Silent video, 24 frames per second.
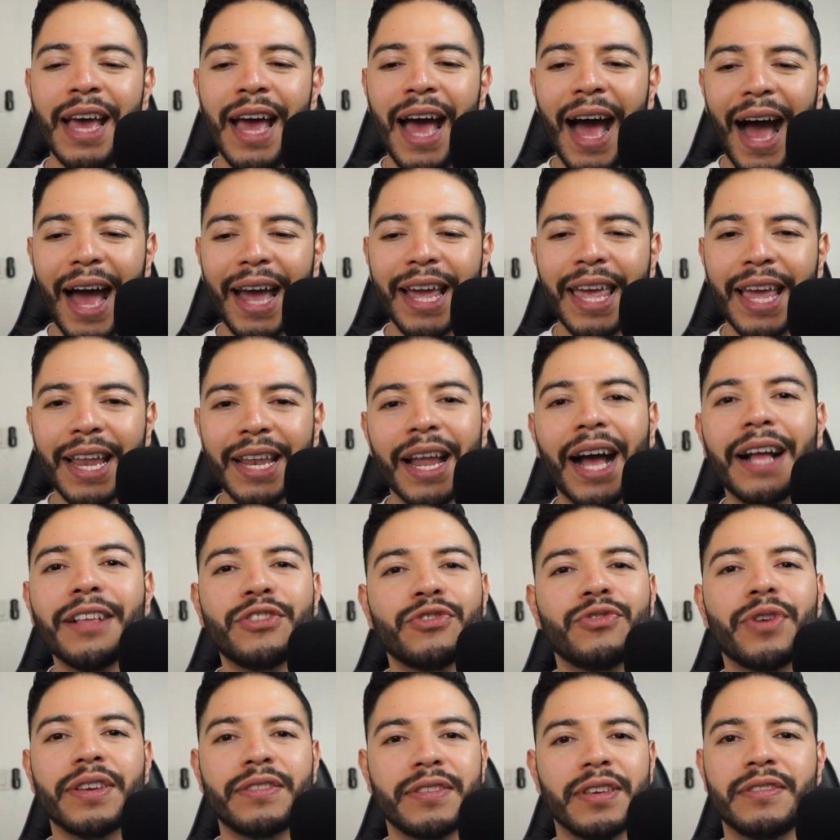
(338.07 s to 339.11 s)
I cannot
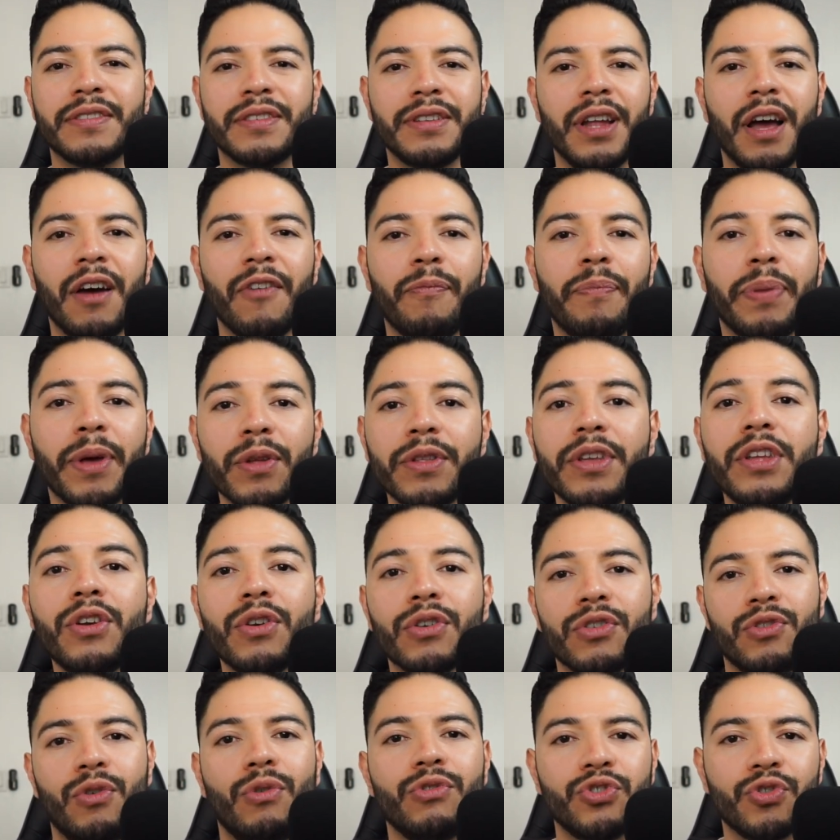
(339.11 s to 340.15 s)
stress this enough. Building your
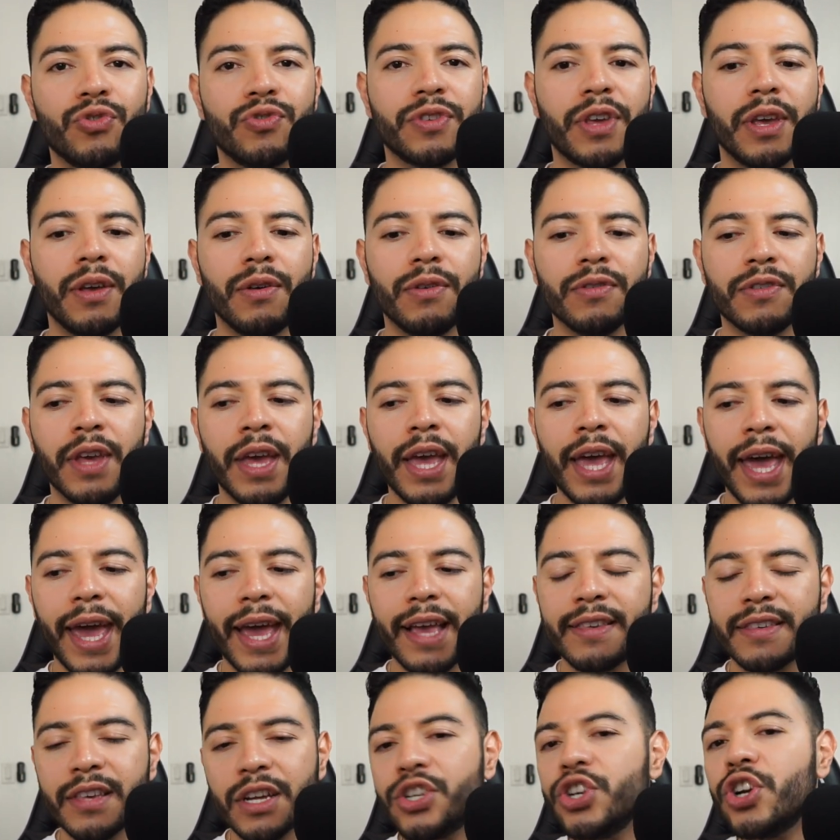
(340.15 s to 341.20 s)
social skills
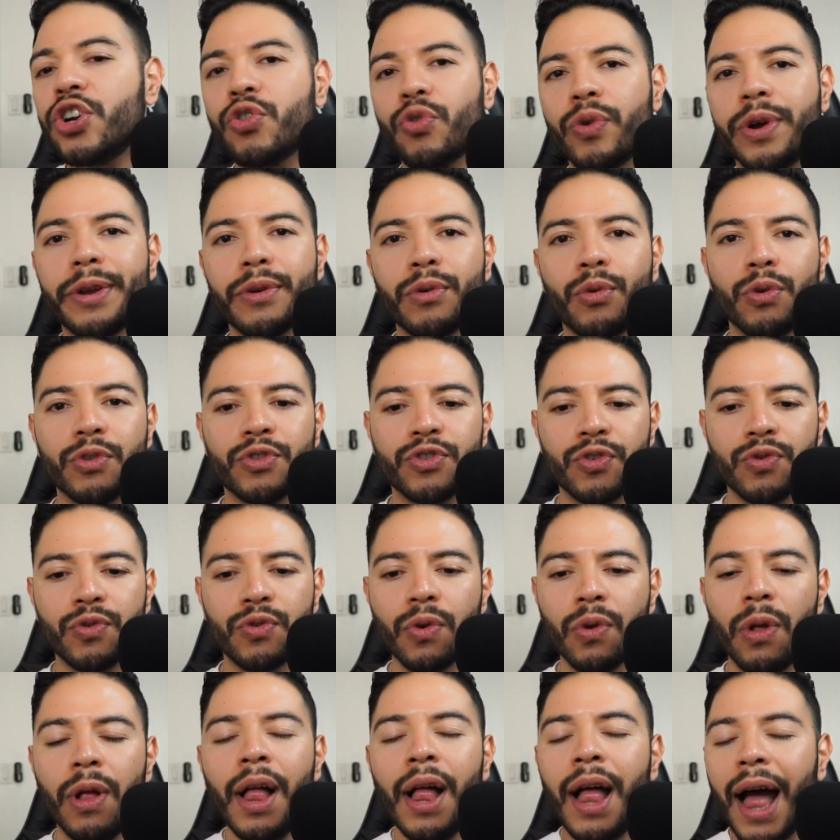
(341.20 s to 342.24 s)
is such a critical
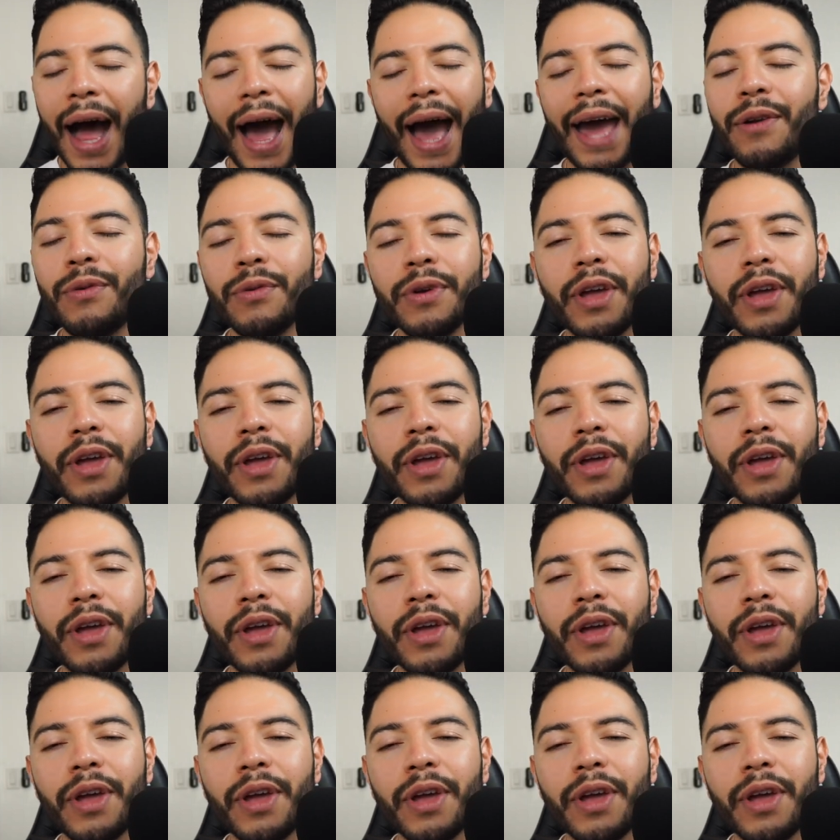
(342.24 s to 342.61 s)
tool. I don't